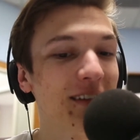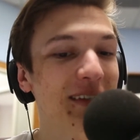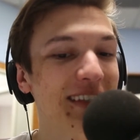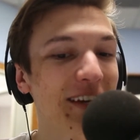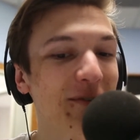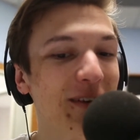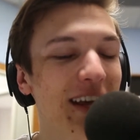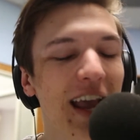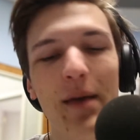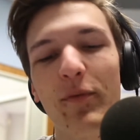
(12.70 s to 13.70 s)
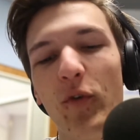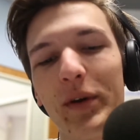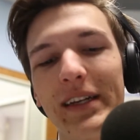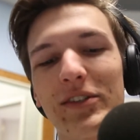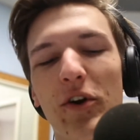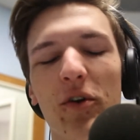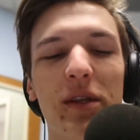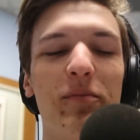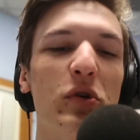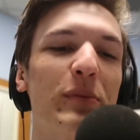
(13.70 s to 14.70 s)
Let me tell you what. Hey, before we get started
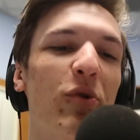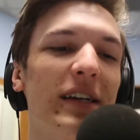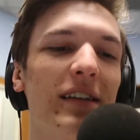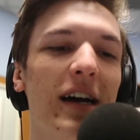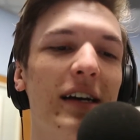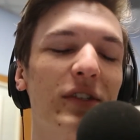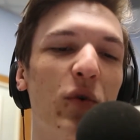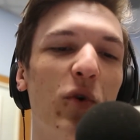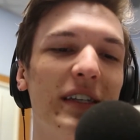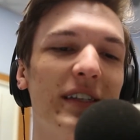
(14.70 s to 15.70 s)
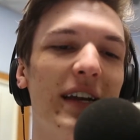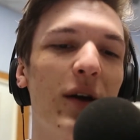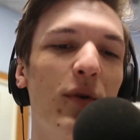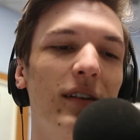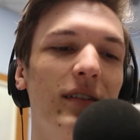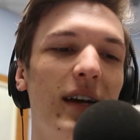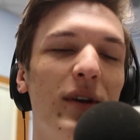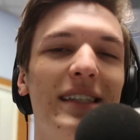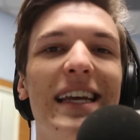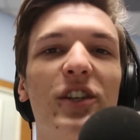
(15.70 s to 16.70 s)
with the blues break uh, story today, I want to I
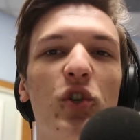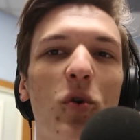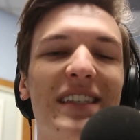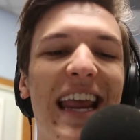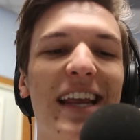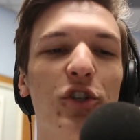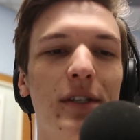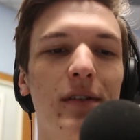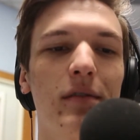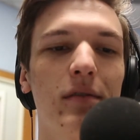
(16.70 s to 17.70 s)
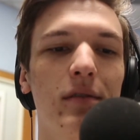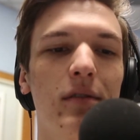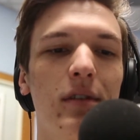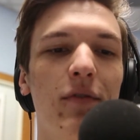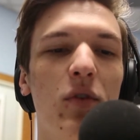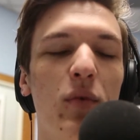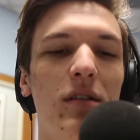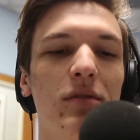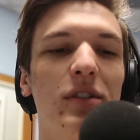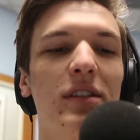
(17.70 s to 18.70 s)
want to take a short tangent, if you
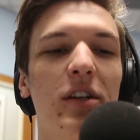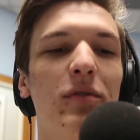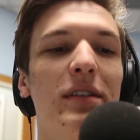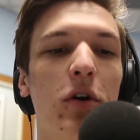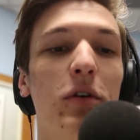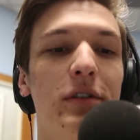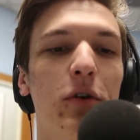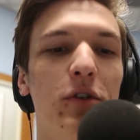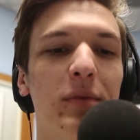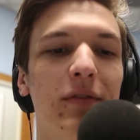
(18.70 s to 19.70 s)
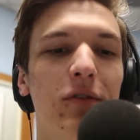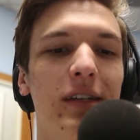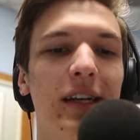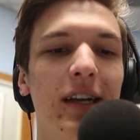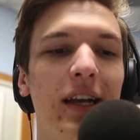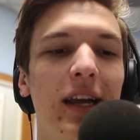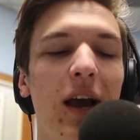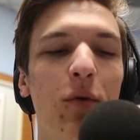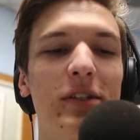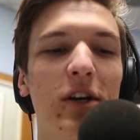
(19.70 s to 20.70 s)
will. Just you know, indulge, indulge me for a second.
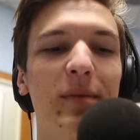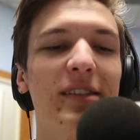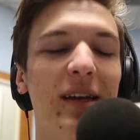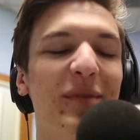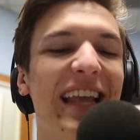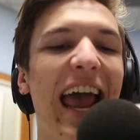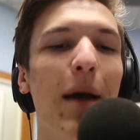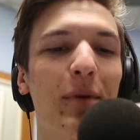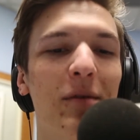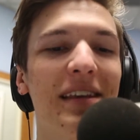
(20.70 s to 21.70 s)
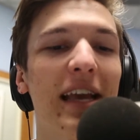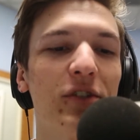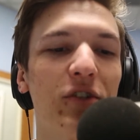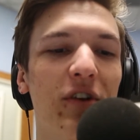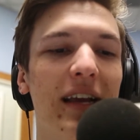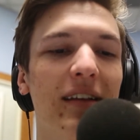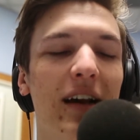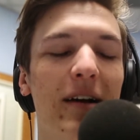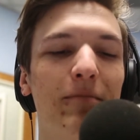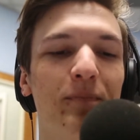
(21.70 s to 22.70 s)
I want to talk about something that happened to me yesterday.
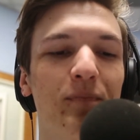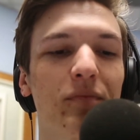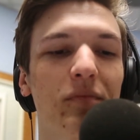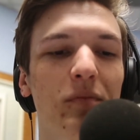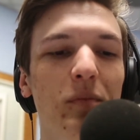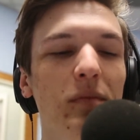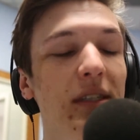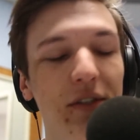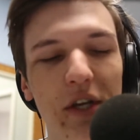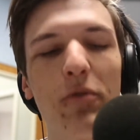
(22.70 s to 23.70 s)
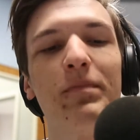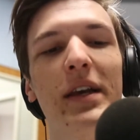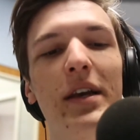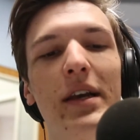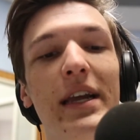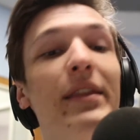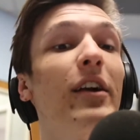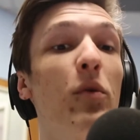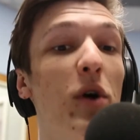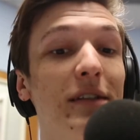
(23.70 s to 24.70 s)
Um, so
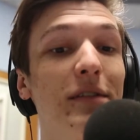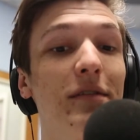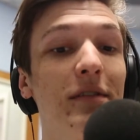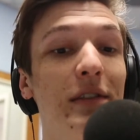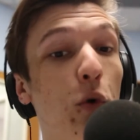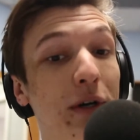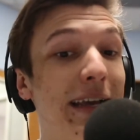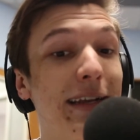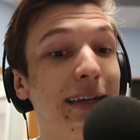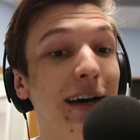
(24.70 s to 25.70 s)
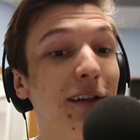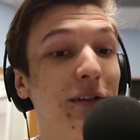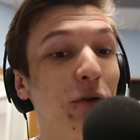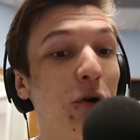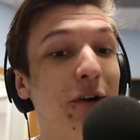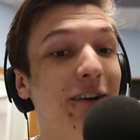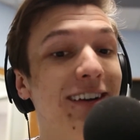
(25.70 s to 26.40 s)
there I was, Organic Island Kroger,